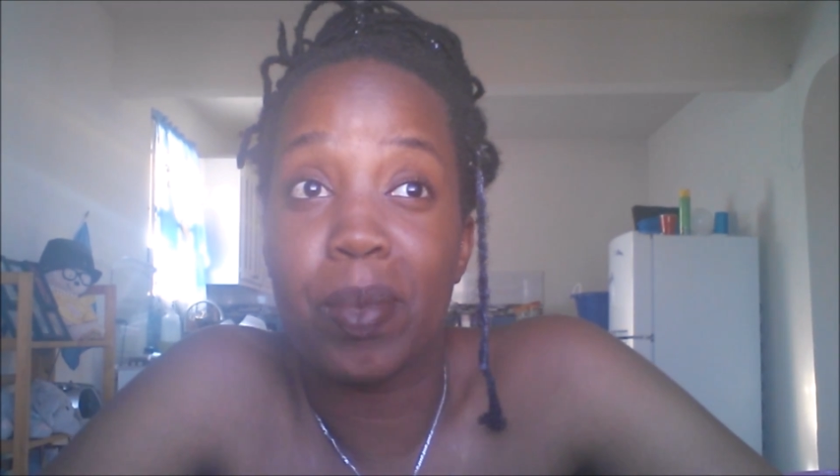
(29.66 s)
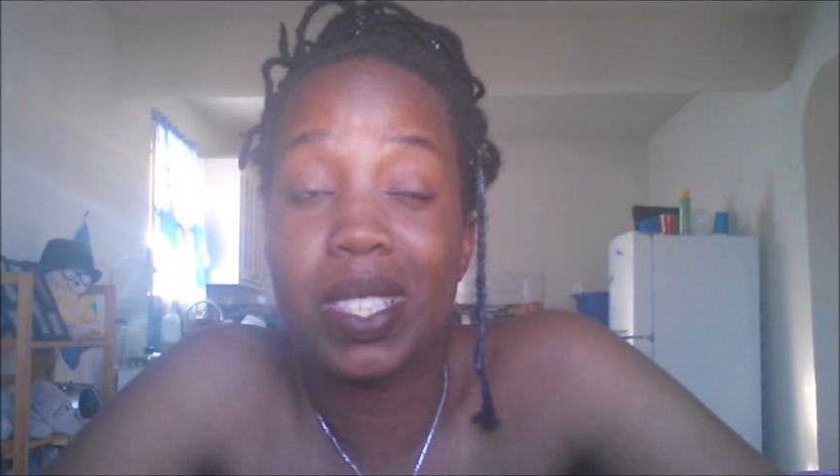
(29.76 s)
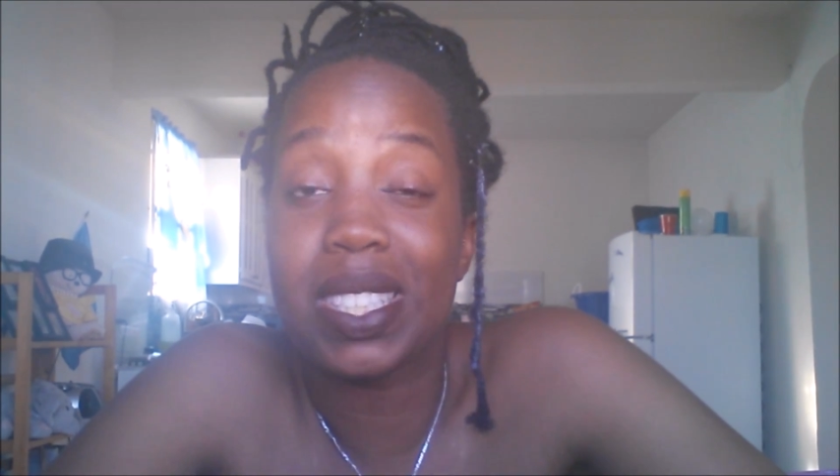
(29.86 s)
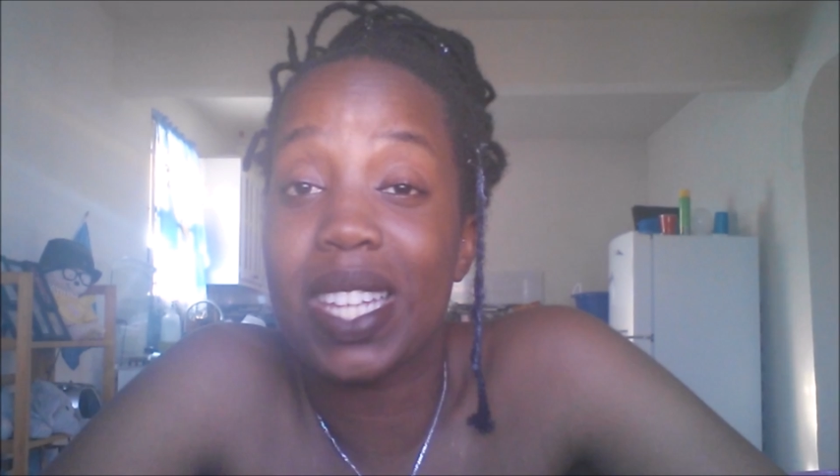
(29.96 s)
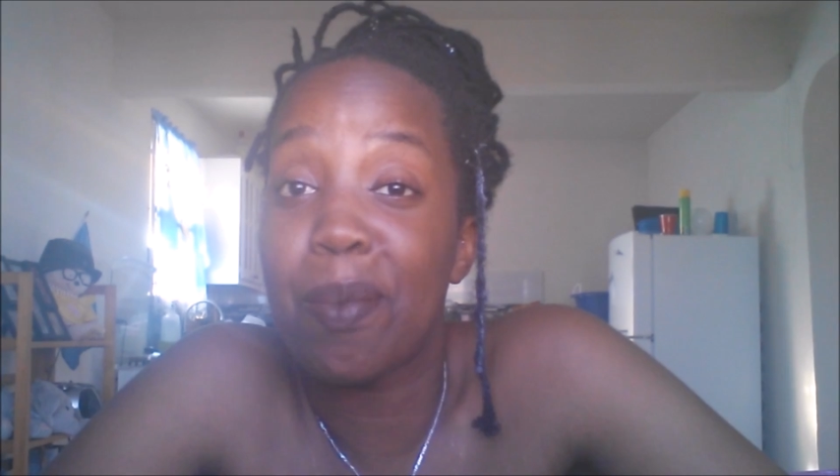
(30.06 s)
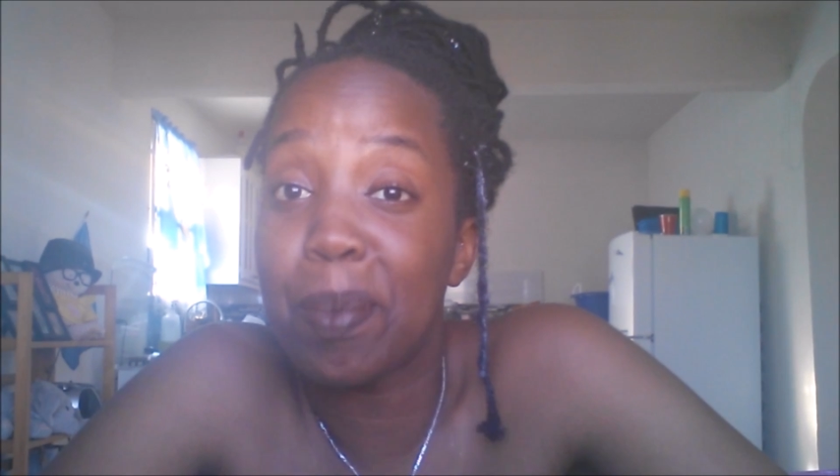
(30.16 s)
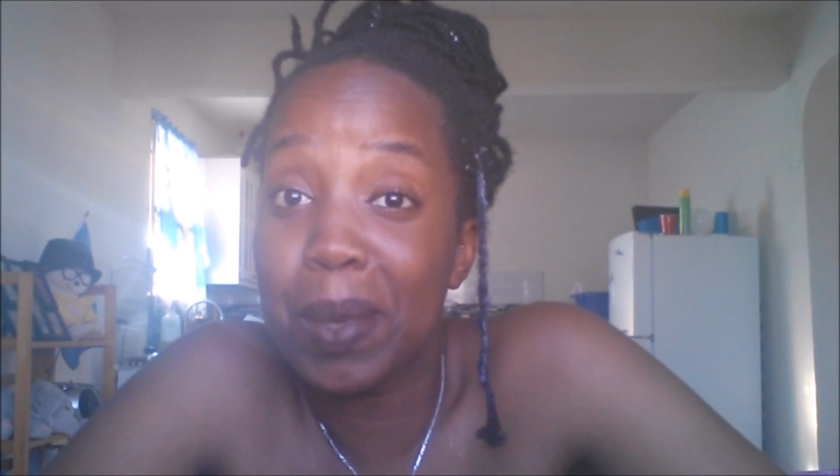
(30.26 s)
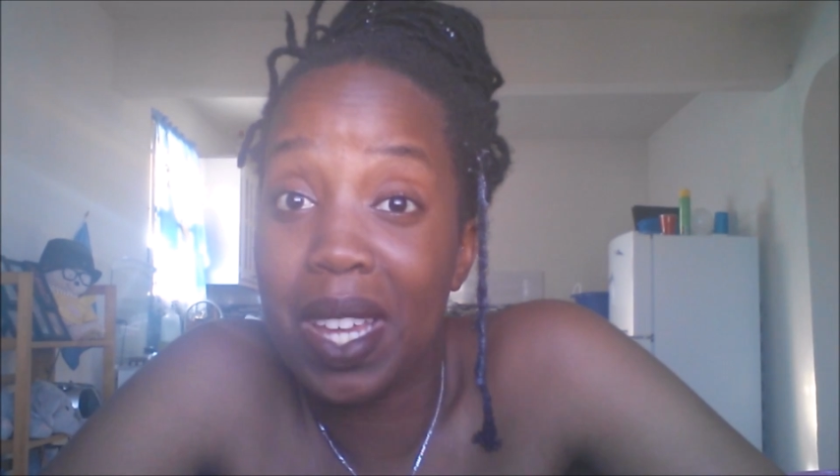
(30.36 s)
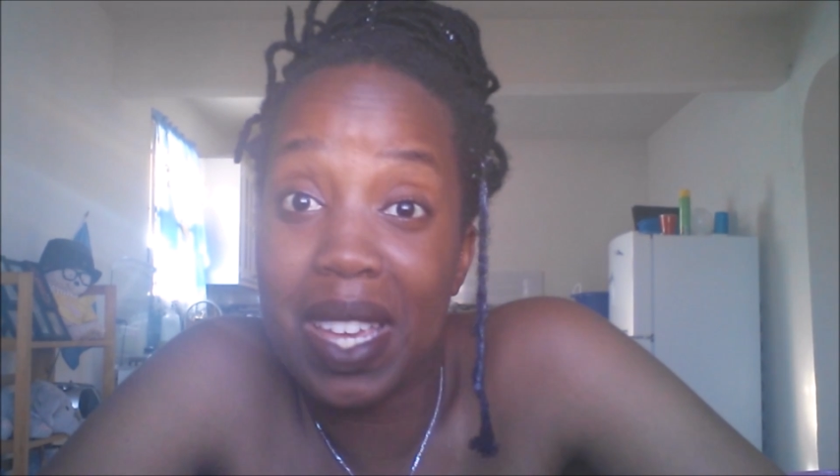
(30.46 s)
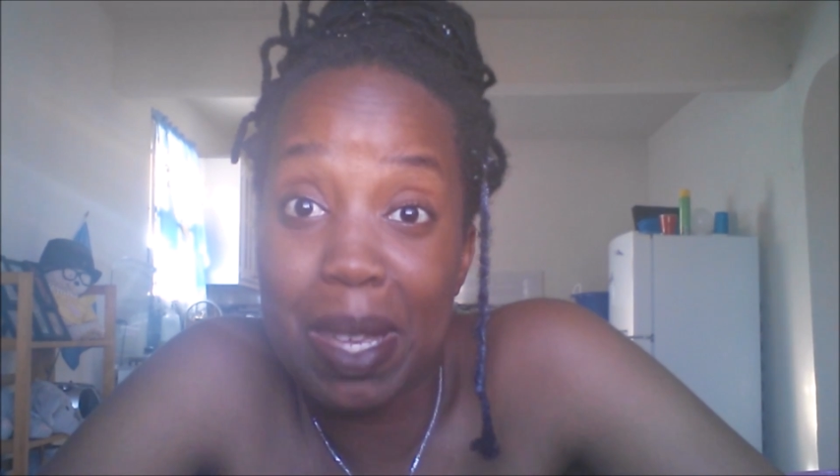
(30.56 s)

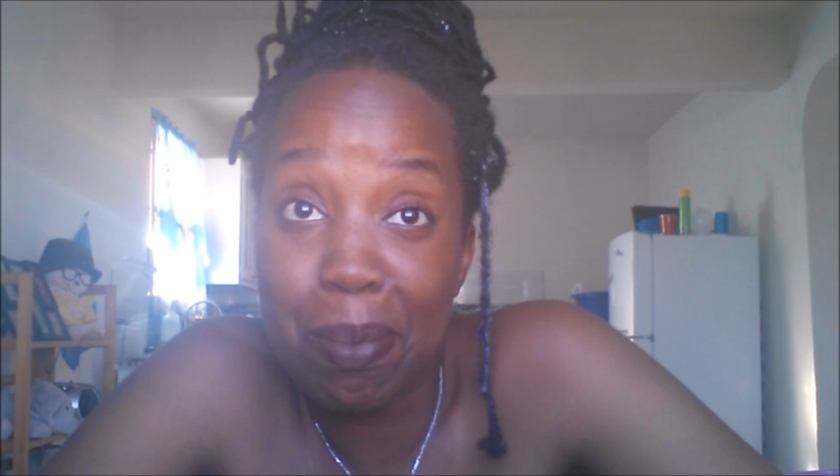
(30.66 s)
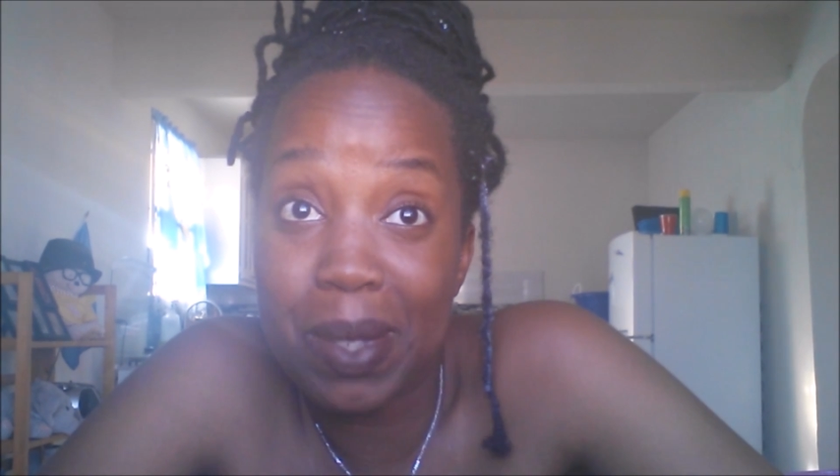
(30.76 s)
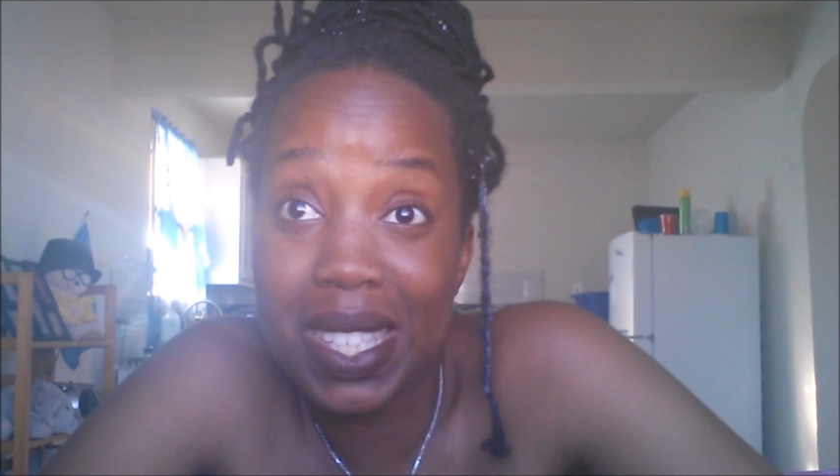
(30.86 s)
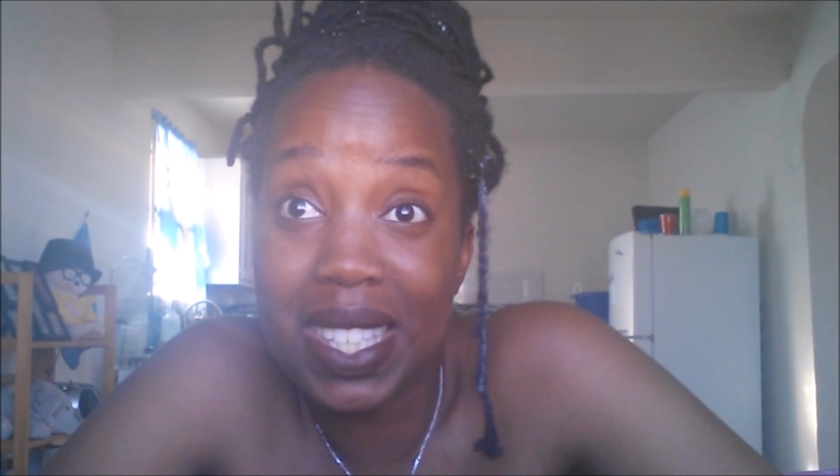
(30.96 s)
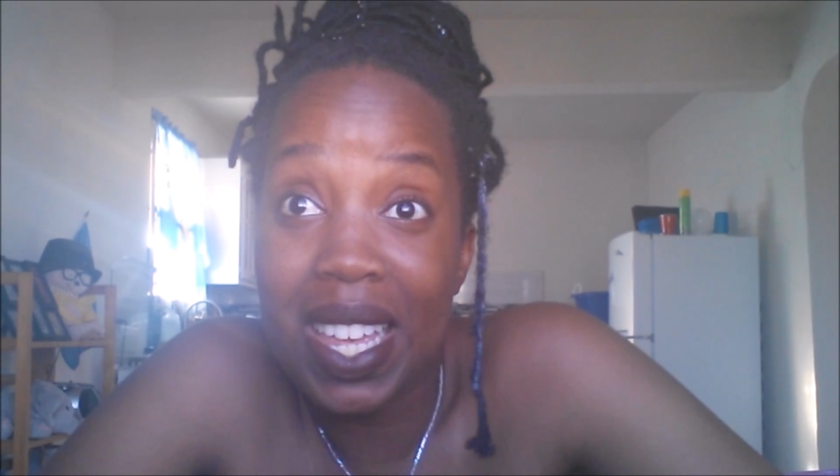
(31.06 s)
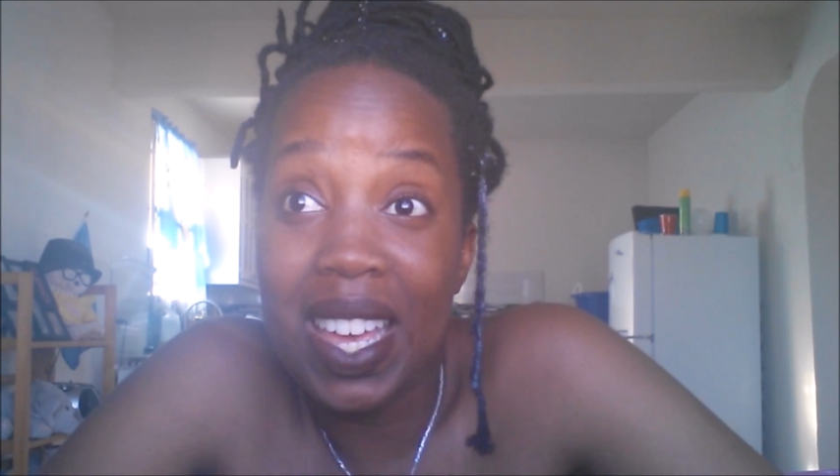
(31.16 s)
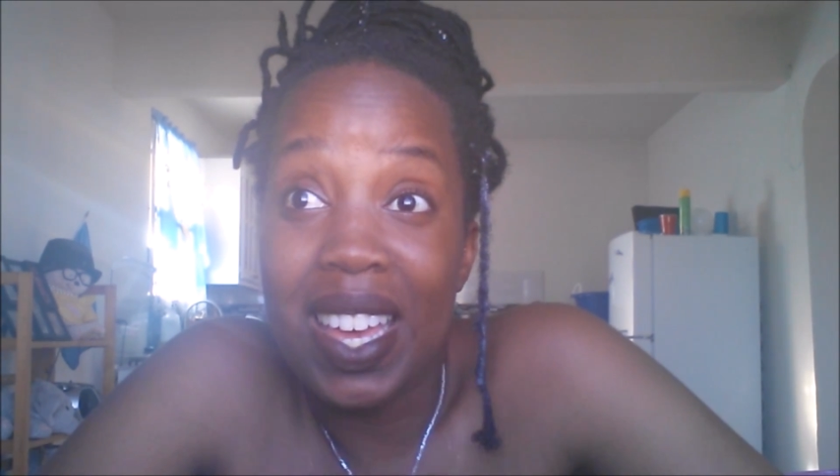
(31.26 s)
Sometimes,